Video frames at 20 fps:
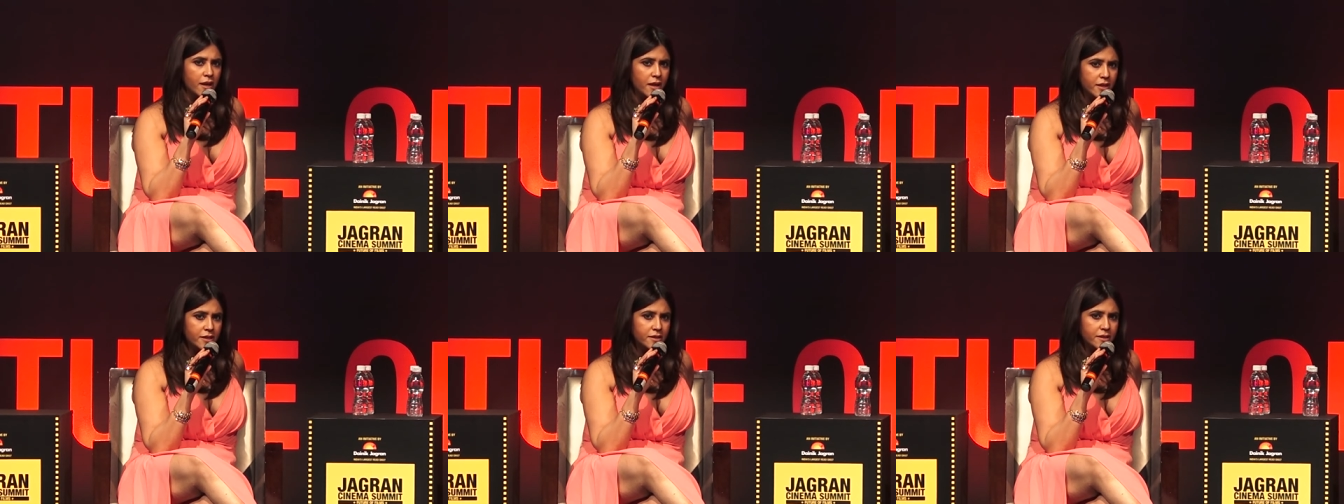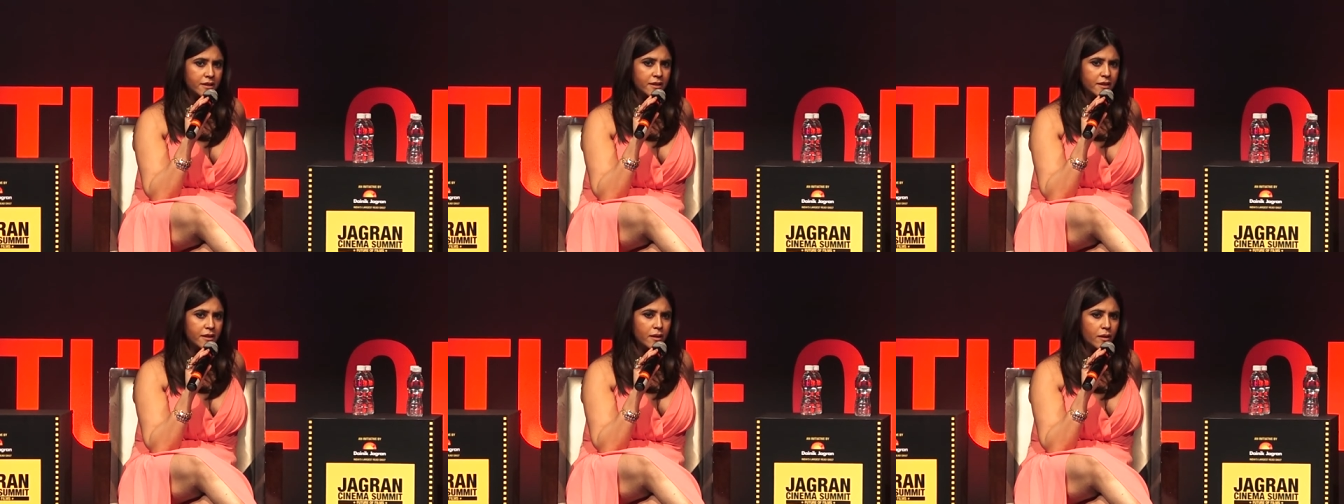
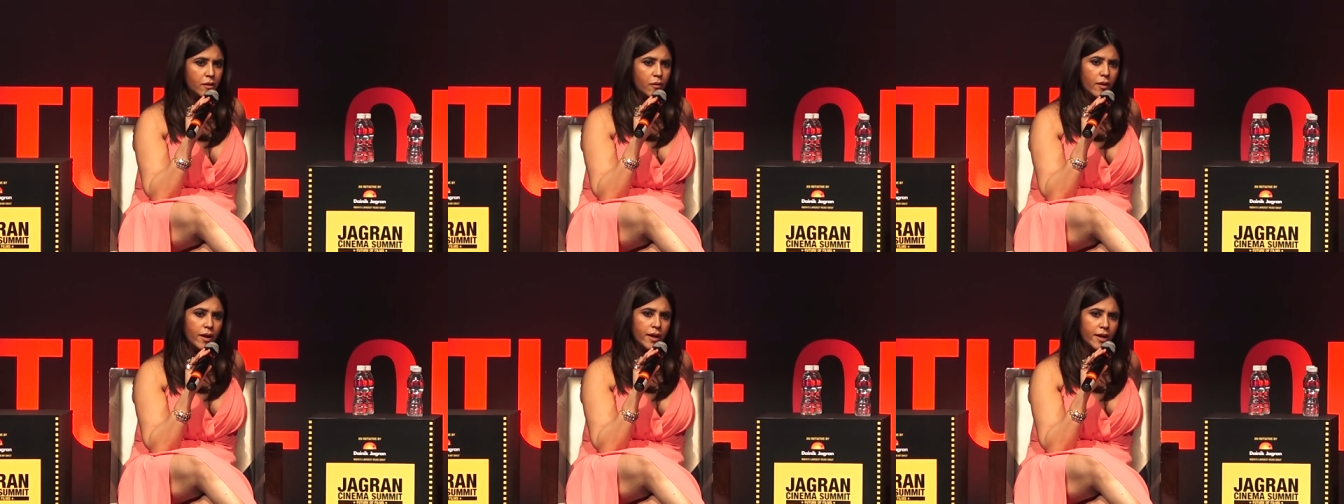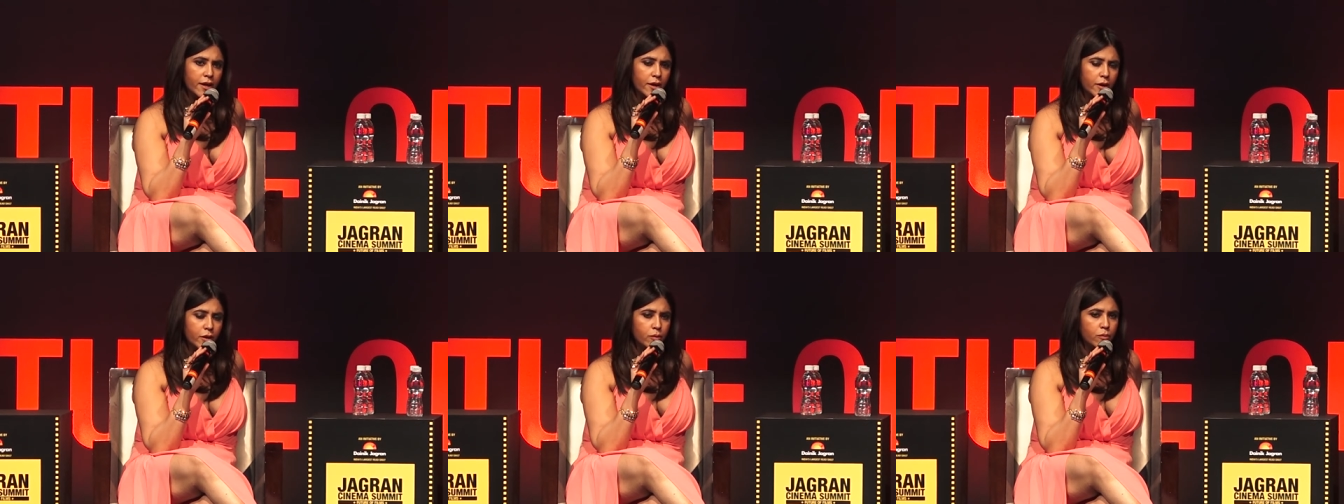listen, go
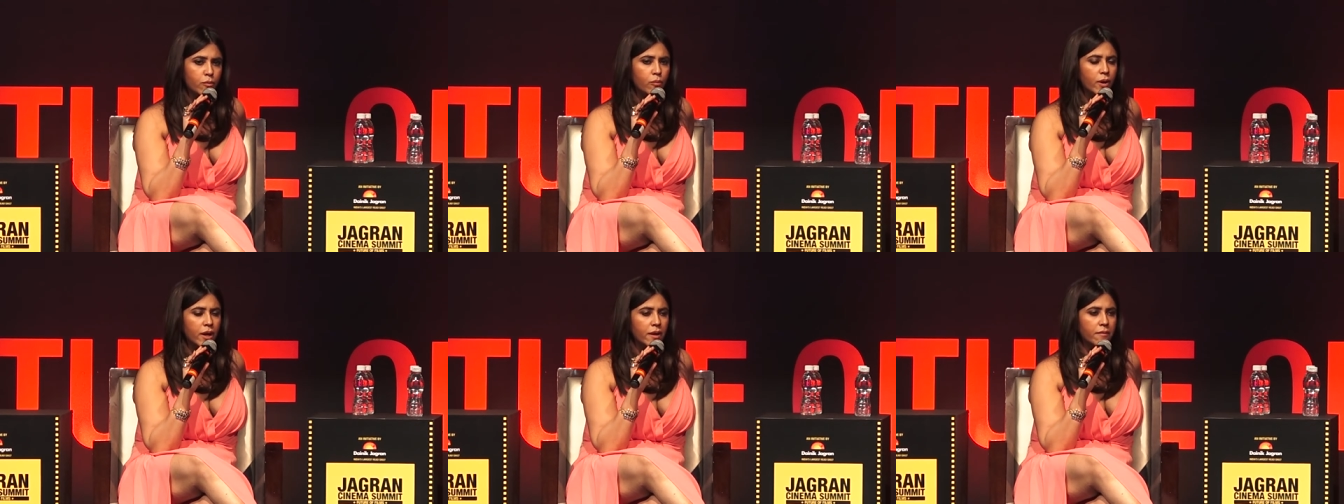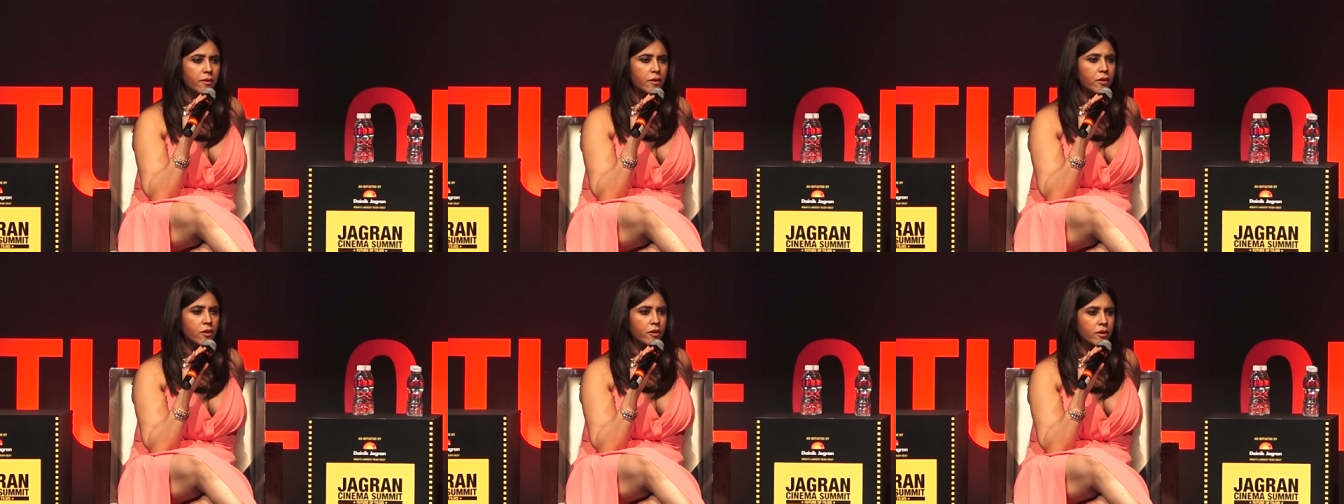ahead and do
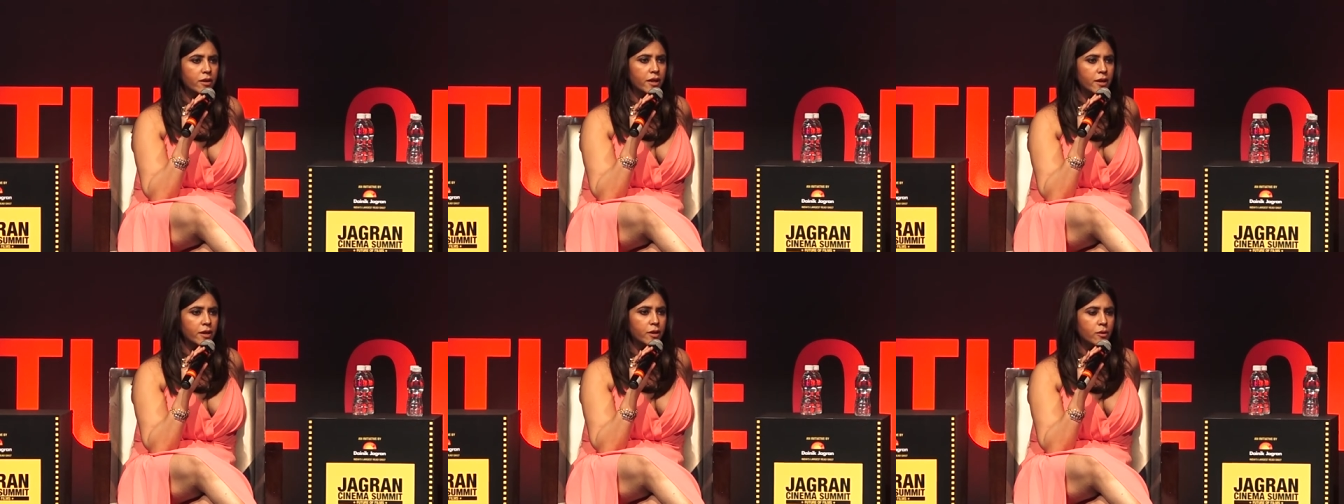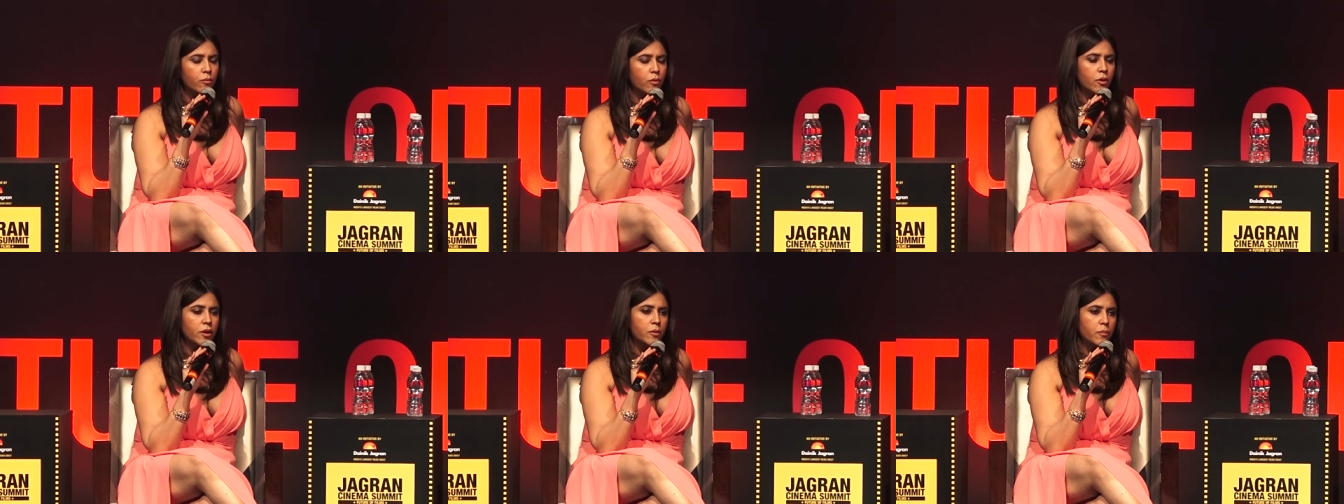whatever content
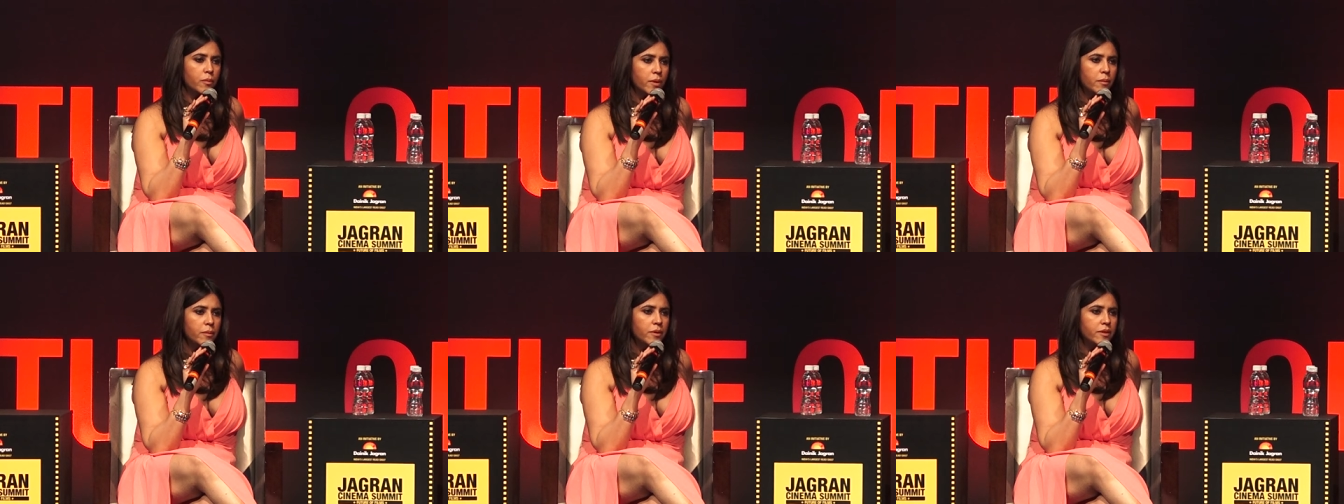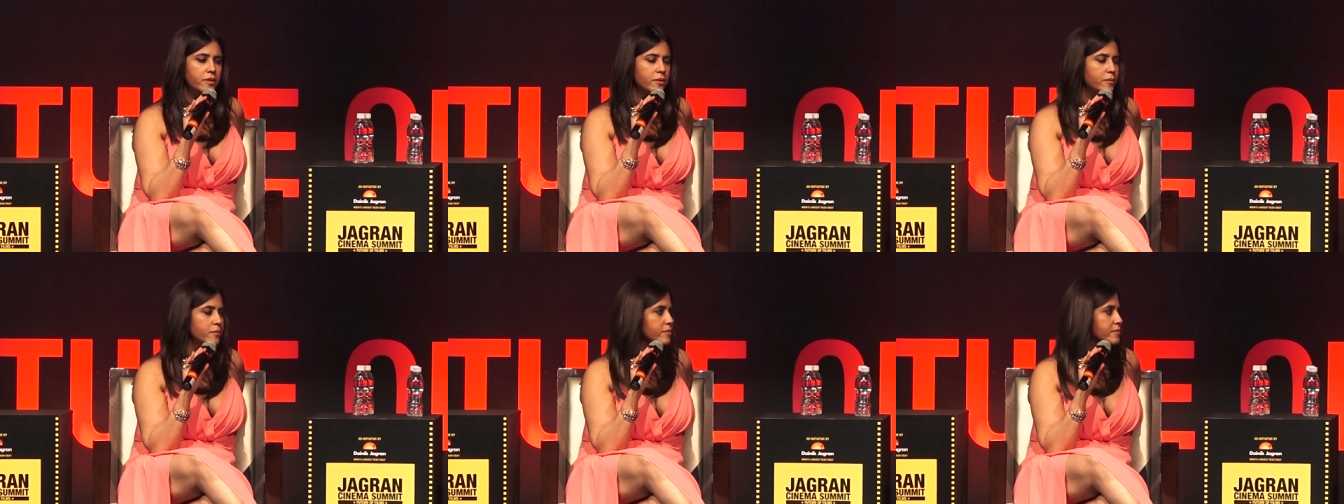you want, we're
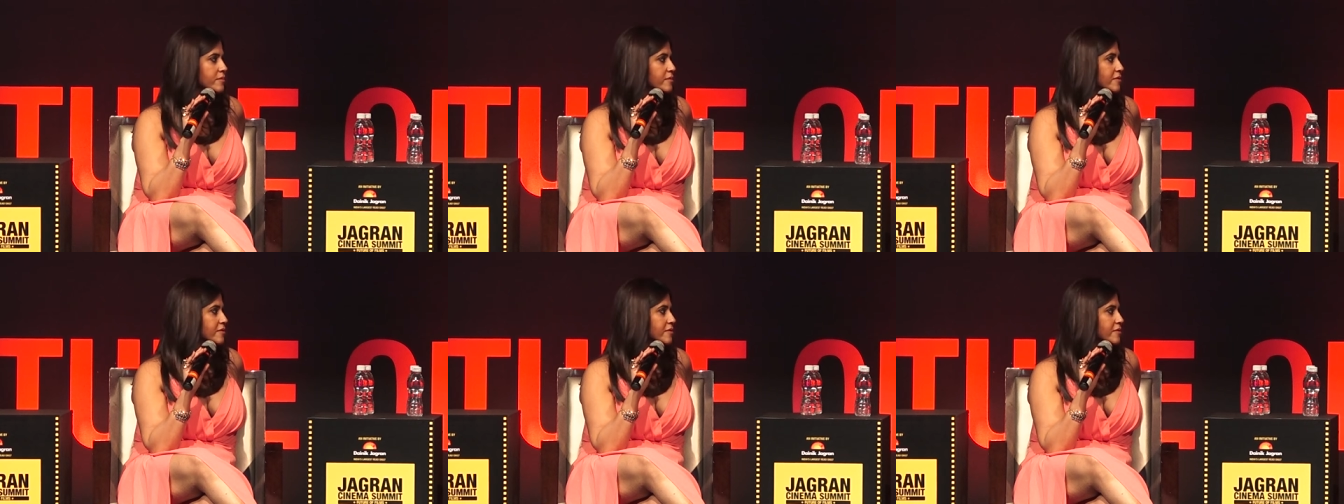with you.